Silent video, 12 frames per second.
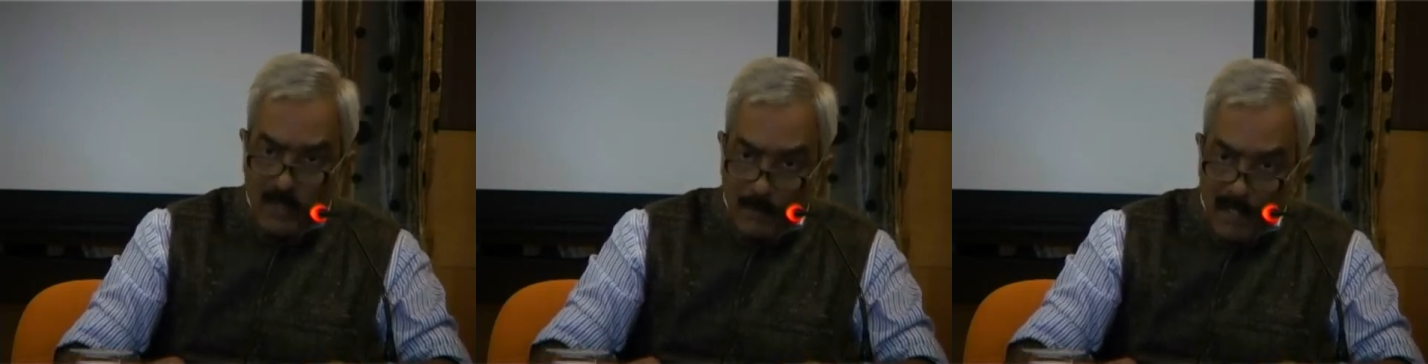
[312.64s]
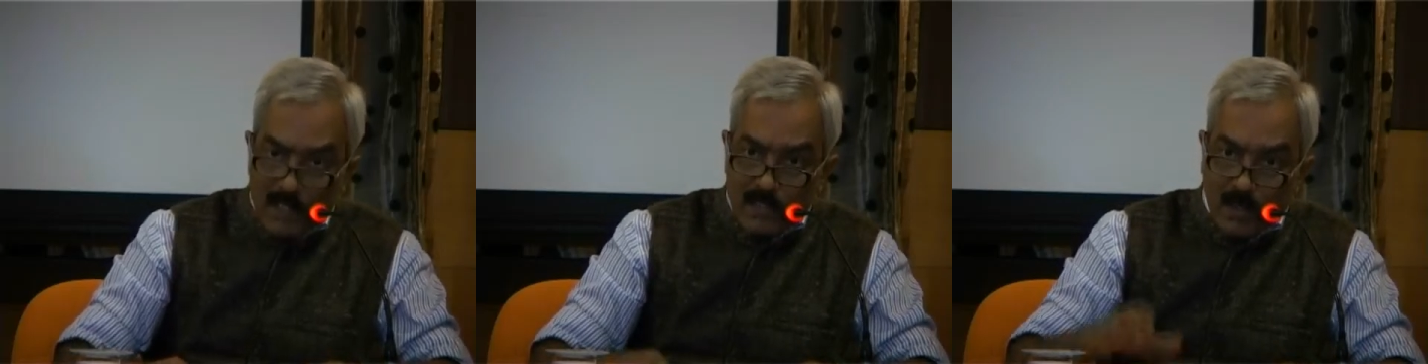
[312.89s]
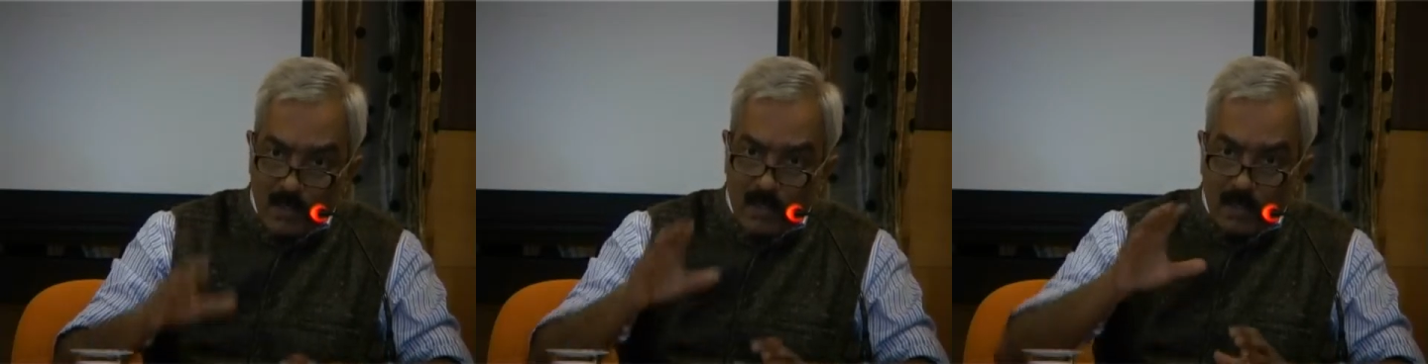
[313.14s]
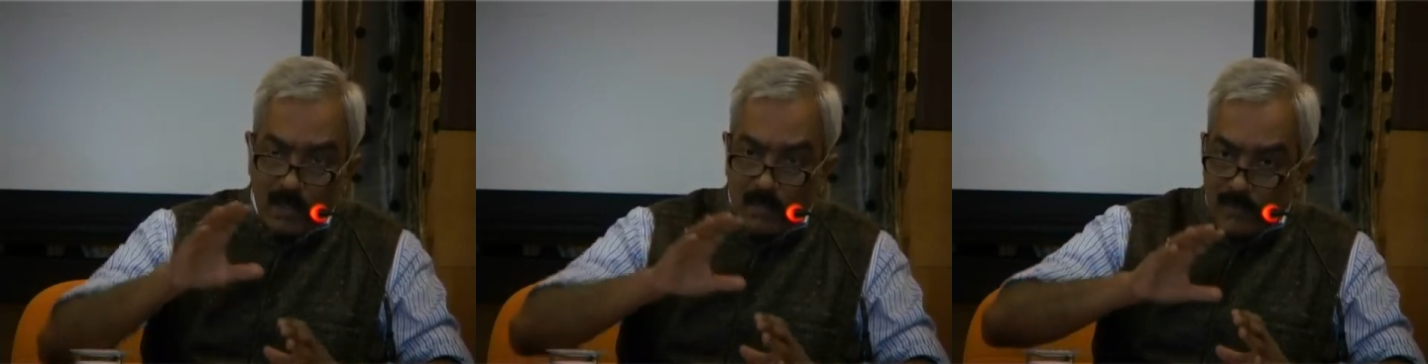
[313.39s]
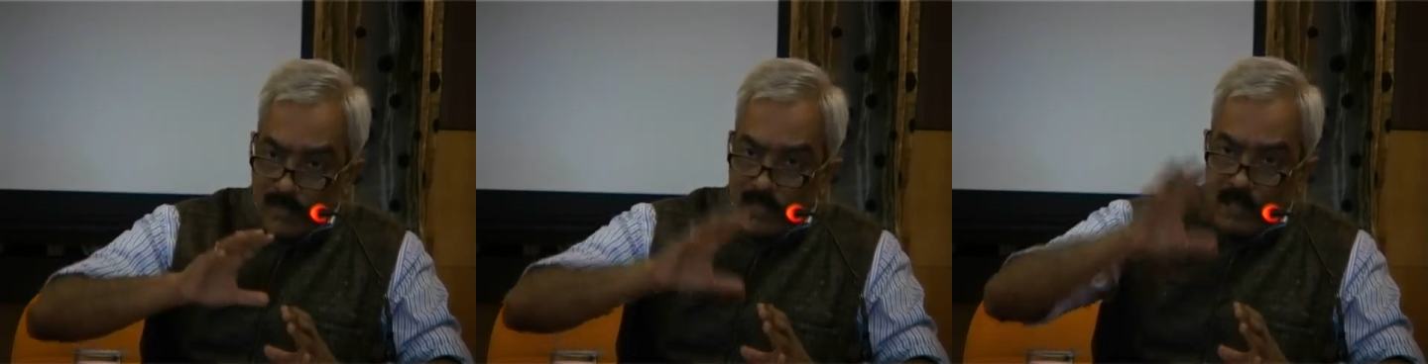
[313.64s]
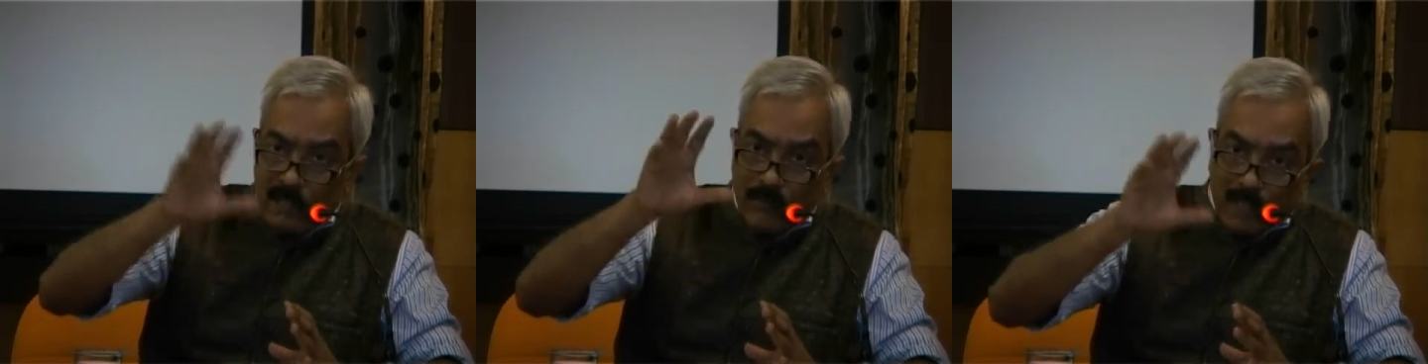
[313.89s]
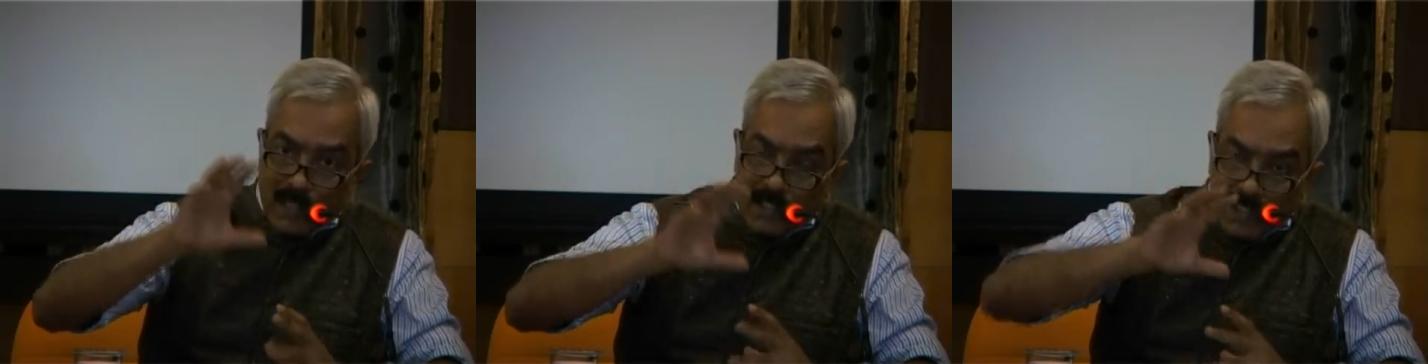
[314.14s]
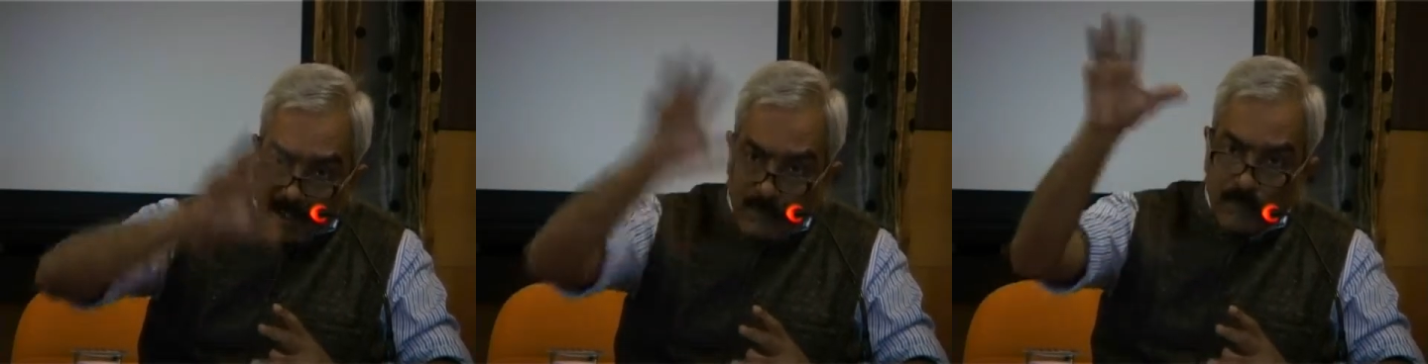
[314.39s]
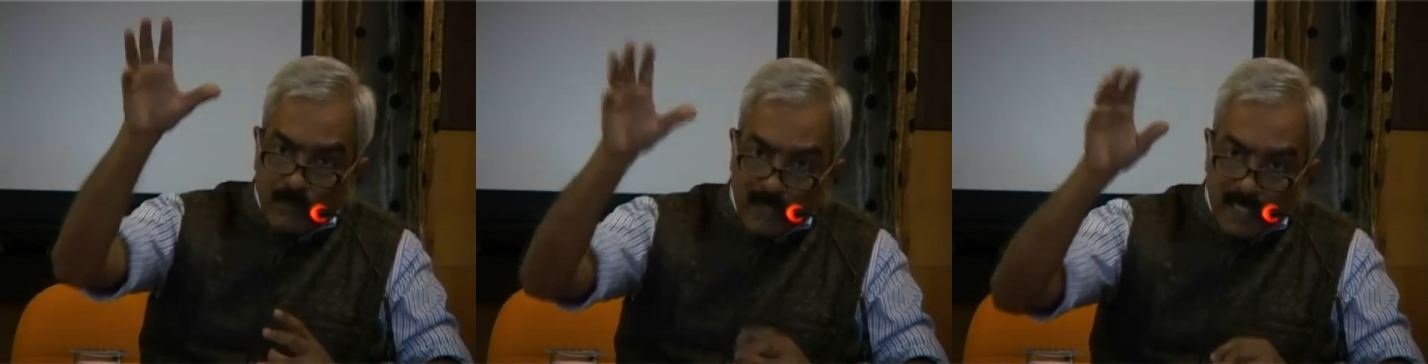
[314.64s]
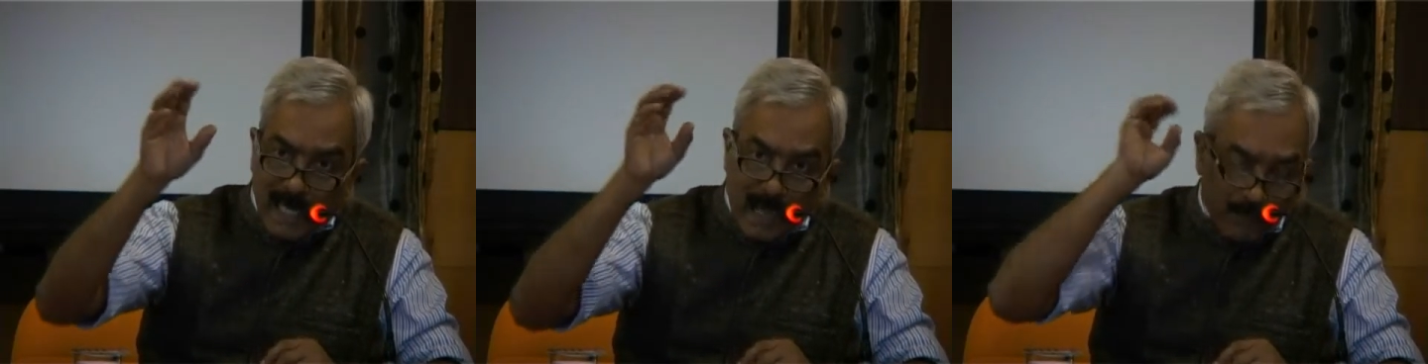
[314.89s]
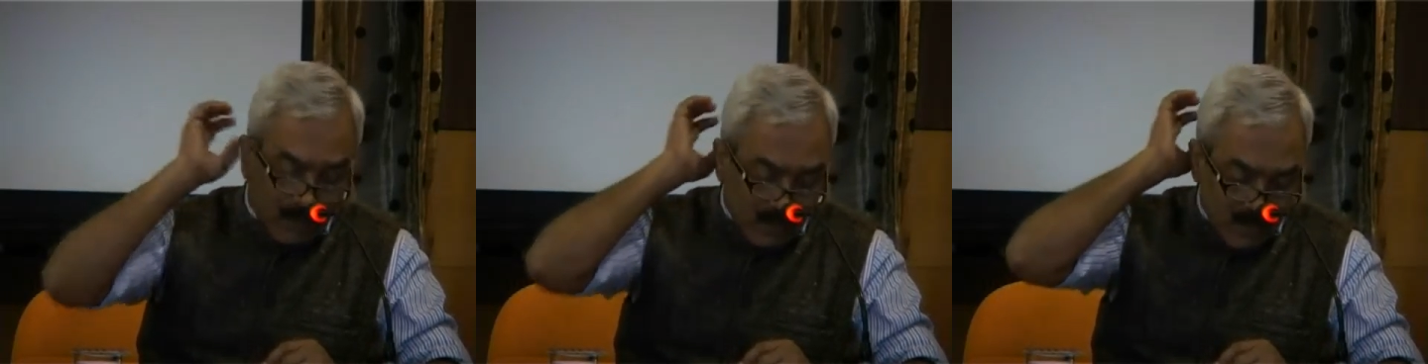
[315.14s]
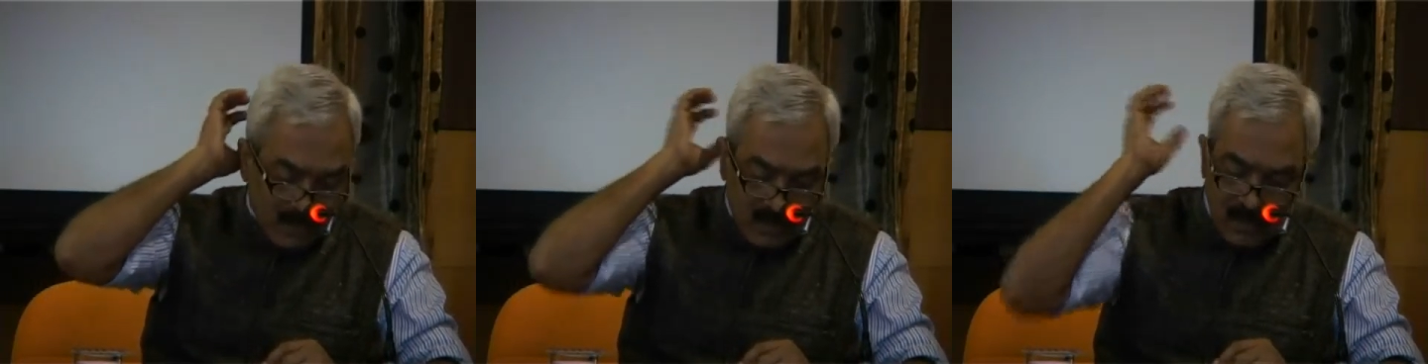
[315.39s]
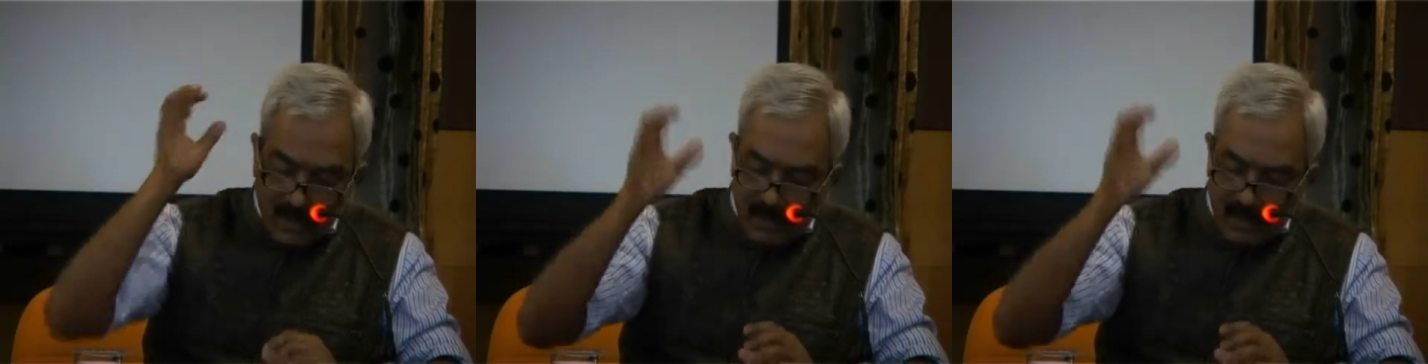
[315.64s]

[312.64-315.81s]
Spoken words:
depends on the significant shift that happens